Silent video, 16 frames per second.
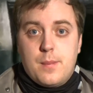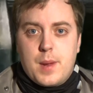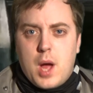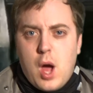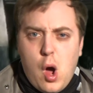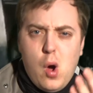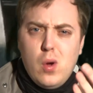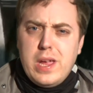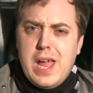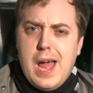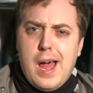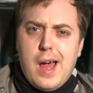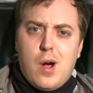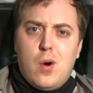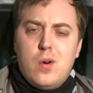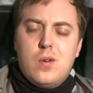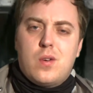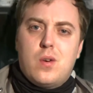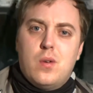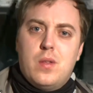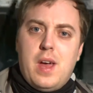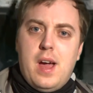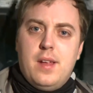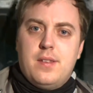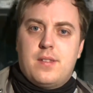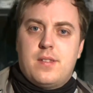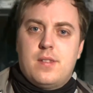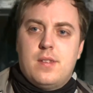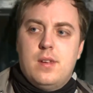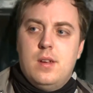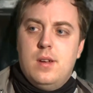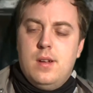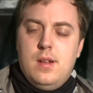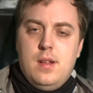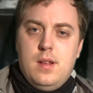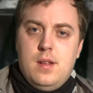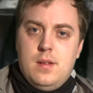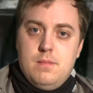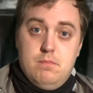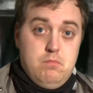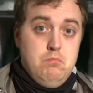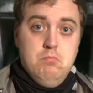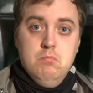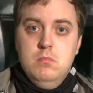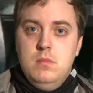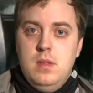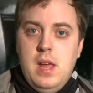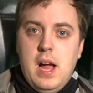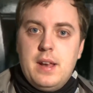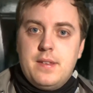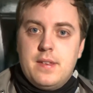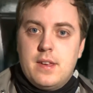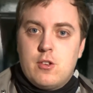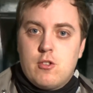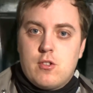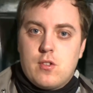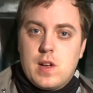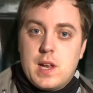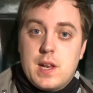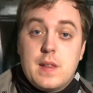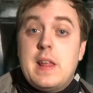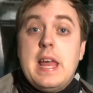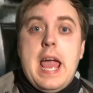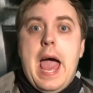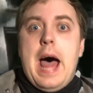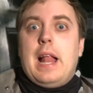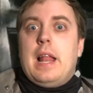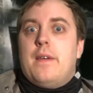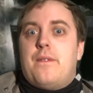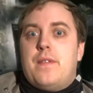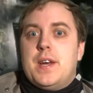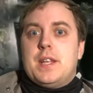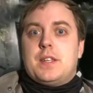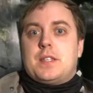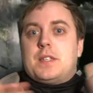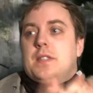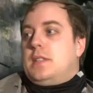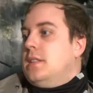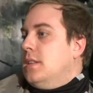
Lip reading: I'm like, oh yeah, that's interesting. The elephants